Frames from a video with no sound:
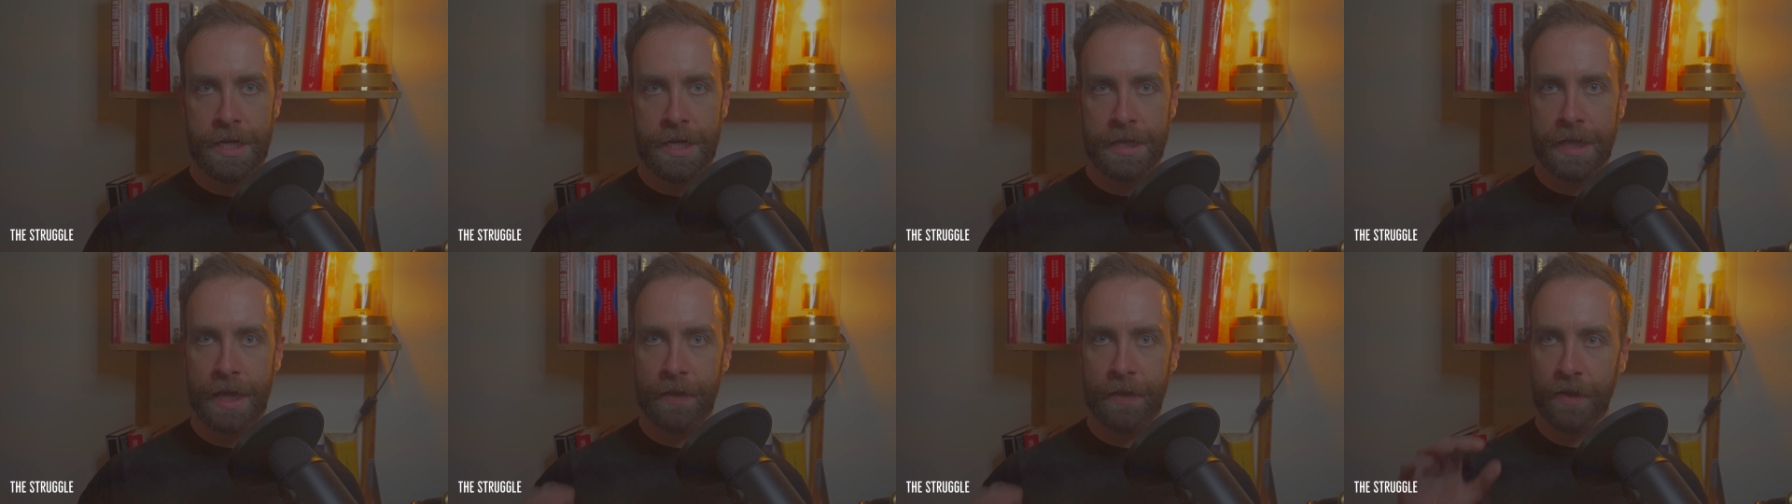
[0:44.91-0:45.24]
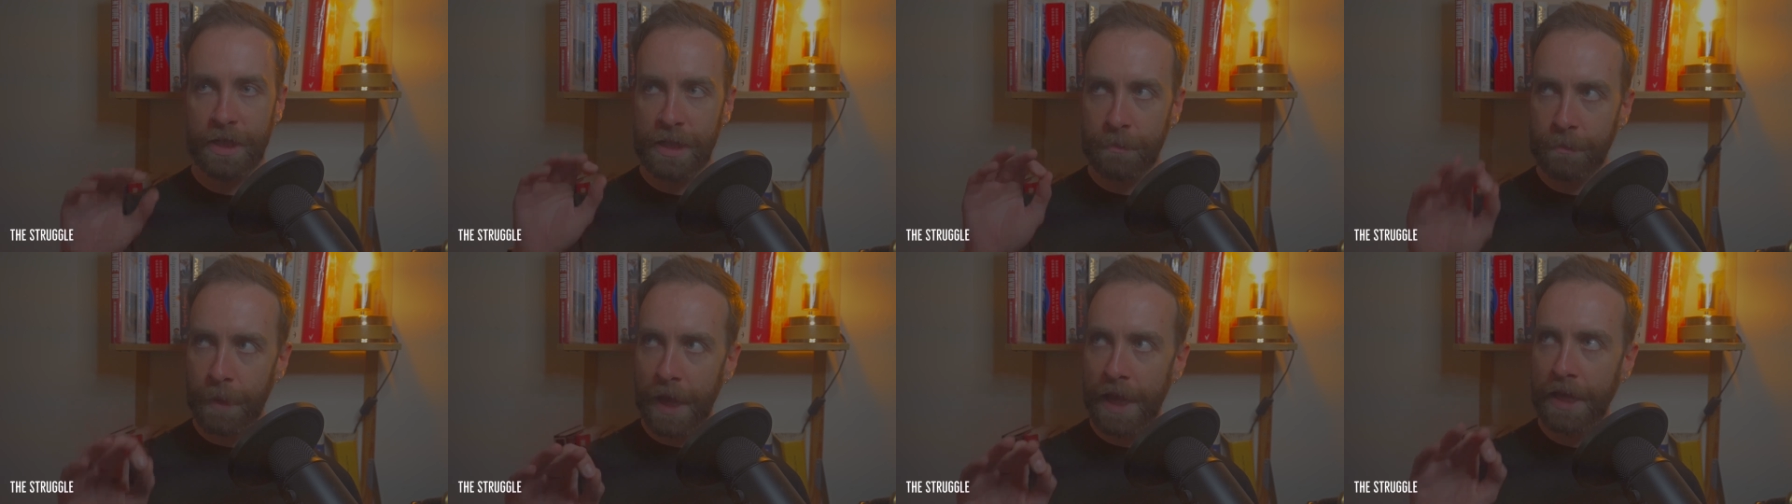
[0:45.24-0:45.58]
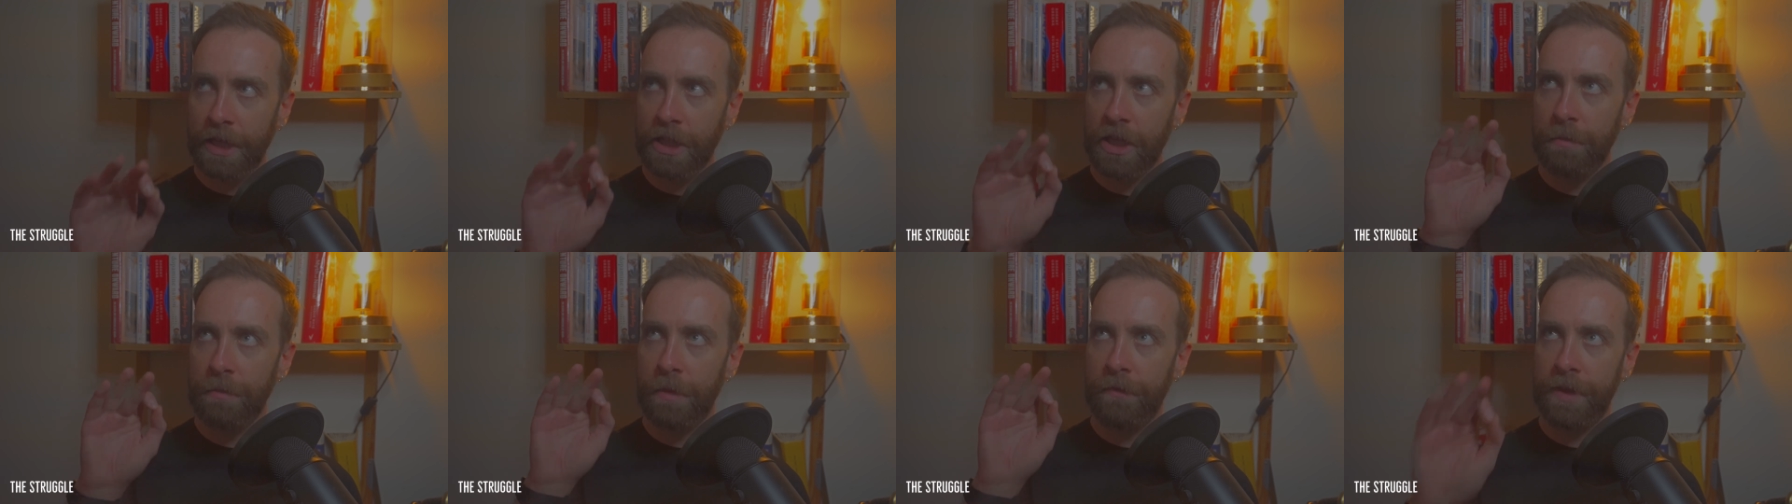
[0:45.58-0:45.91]
that the
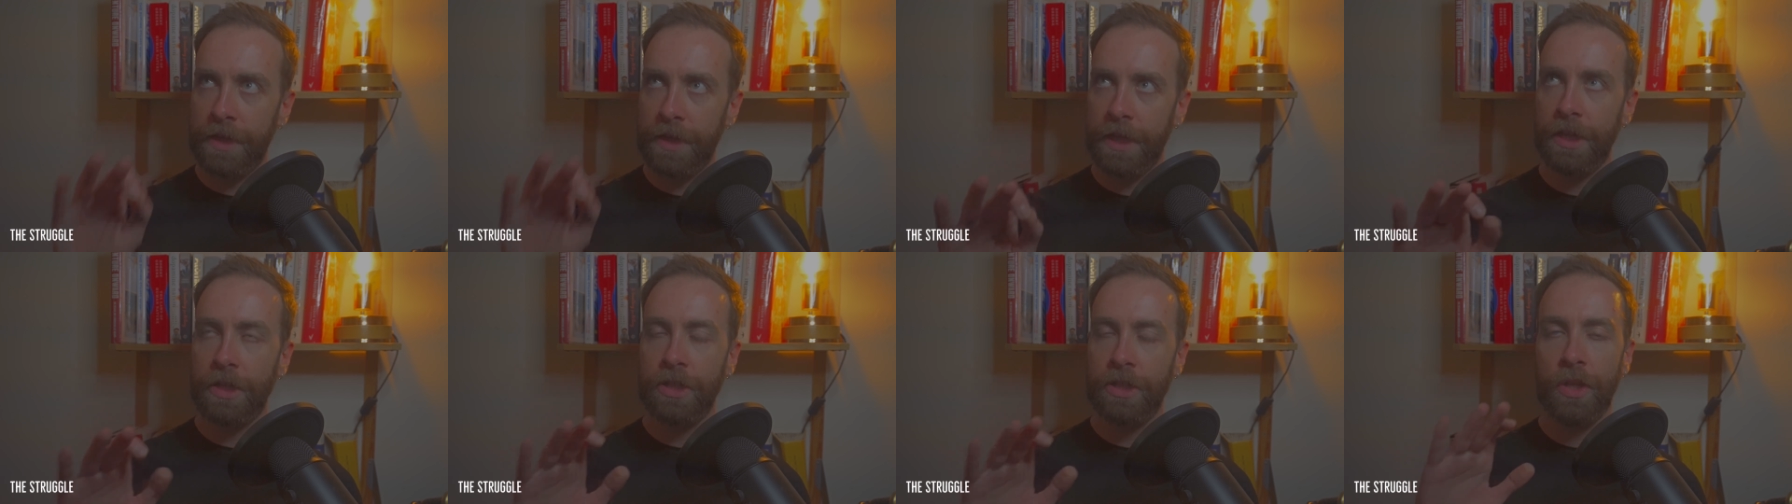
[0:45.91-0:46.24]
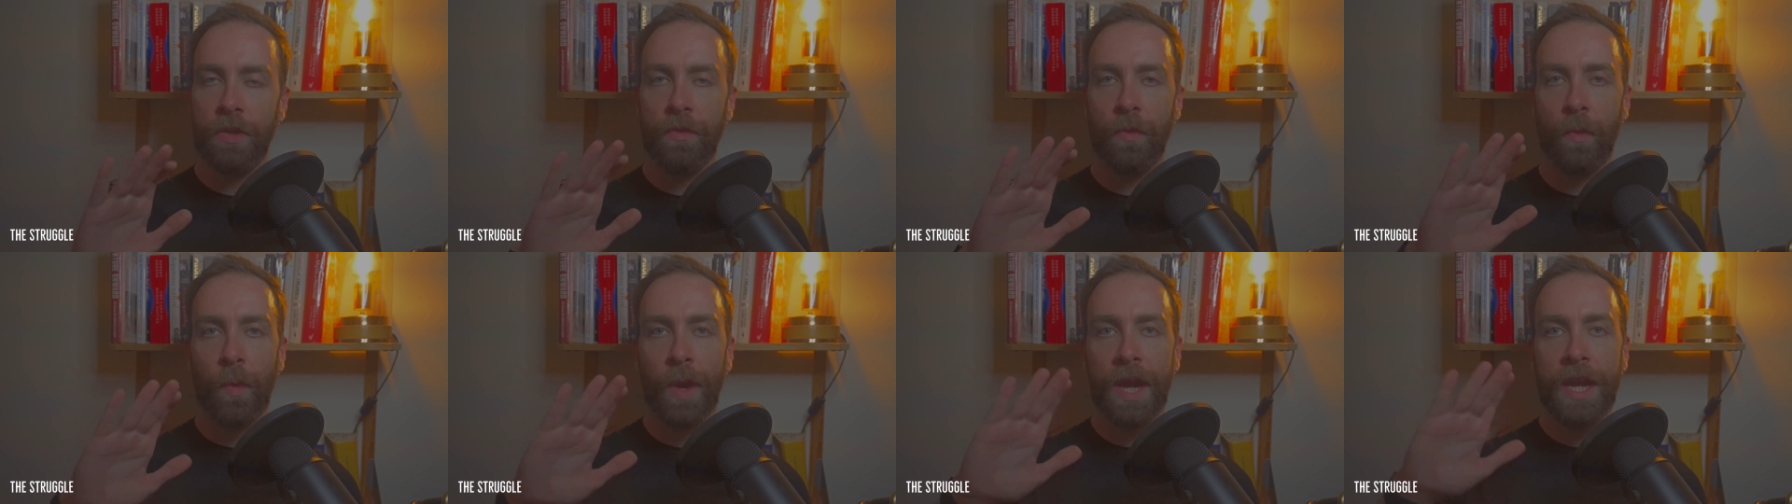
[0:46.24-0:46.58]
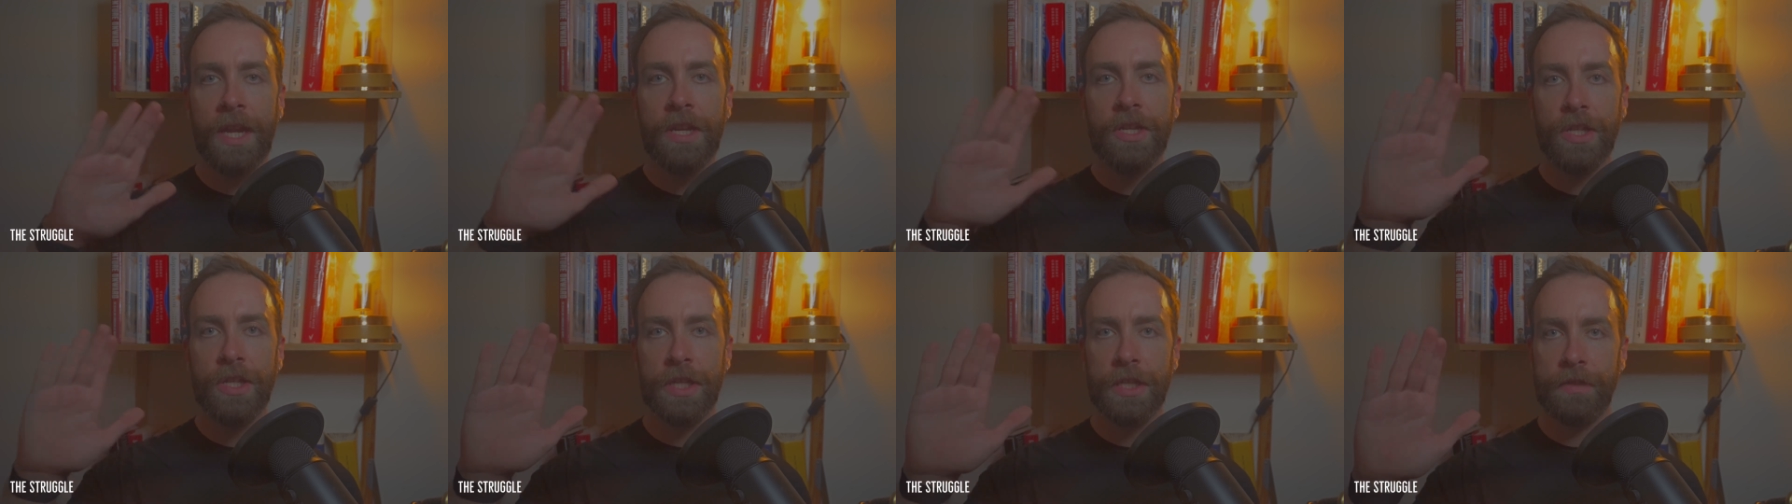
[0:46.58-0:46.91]
spectrum of addiction
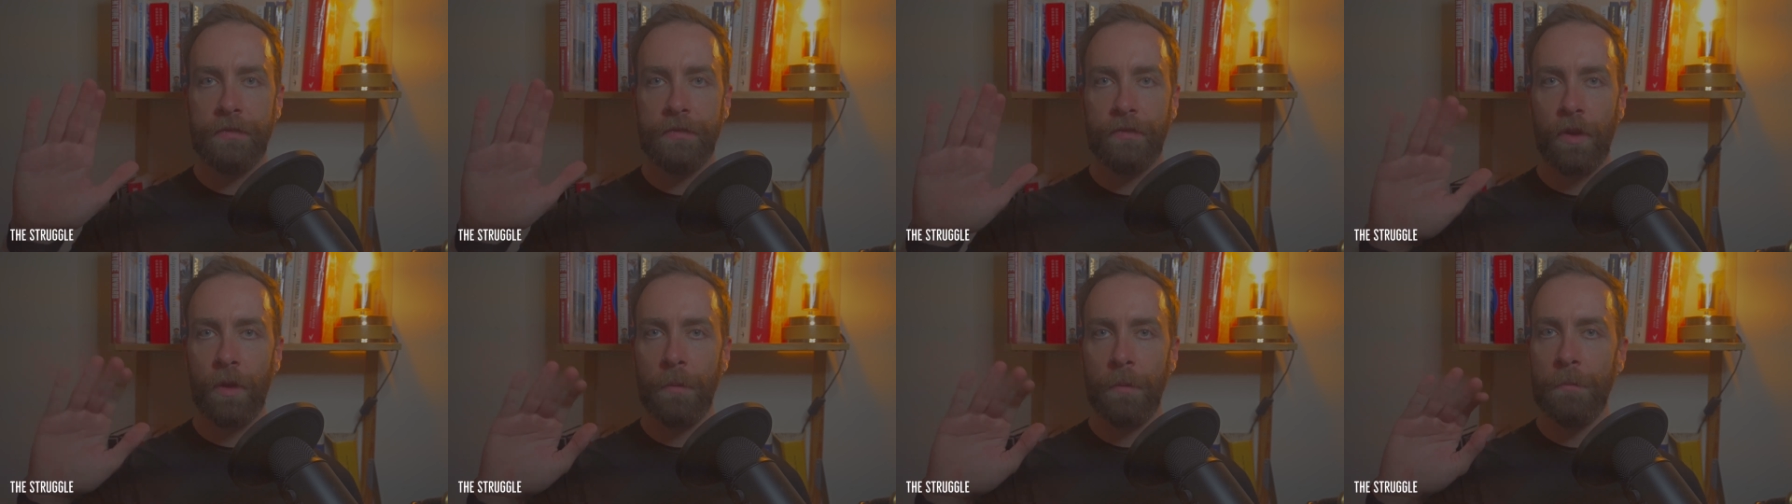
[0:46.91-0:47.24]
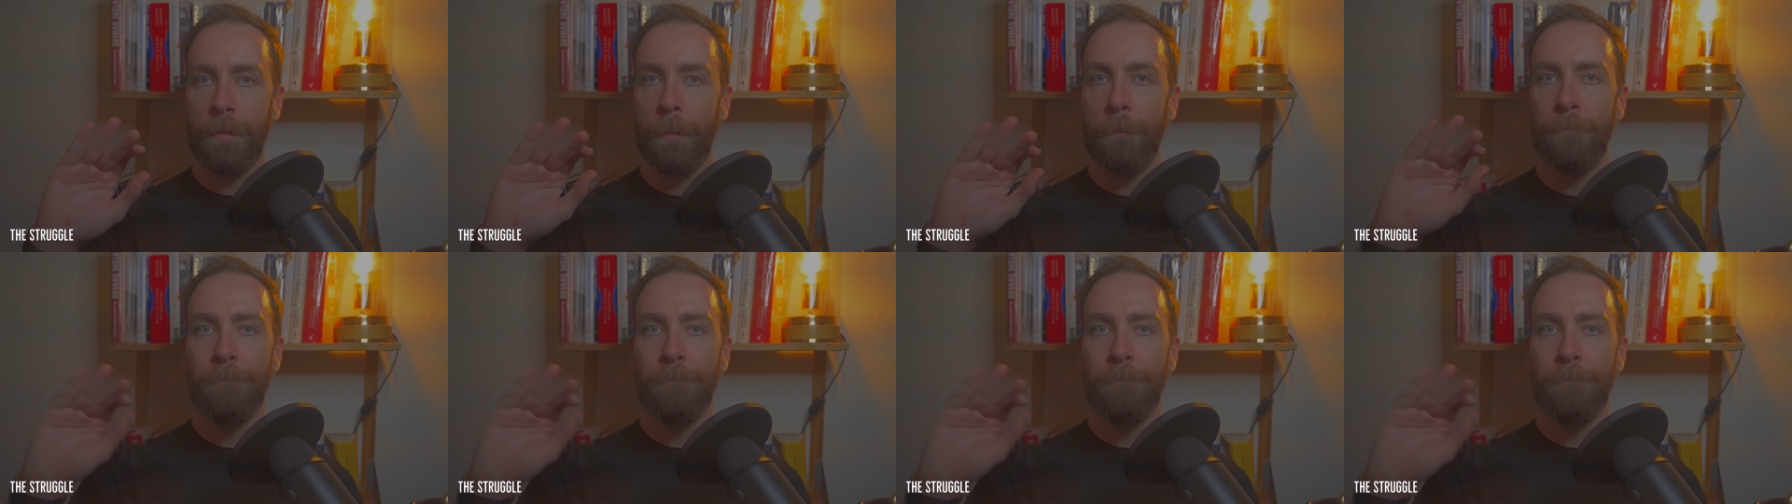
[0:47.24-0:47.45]
ranges from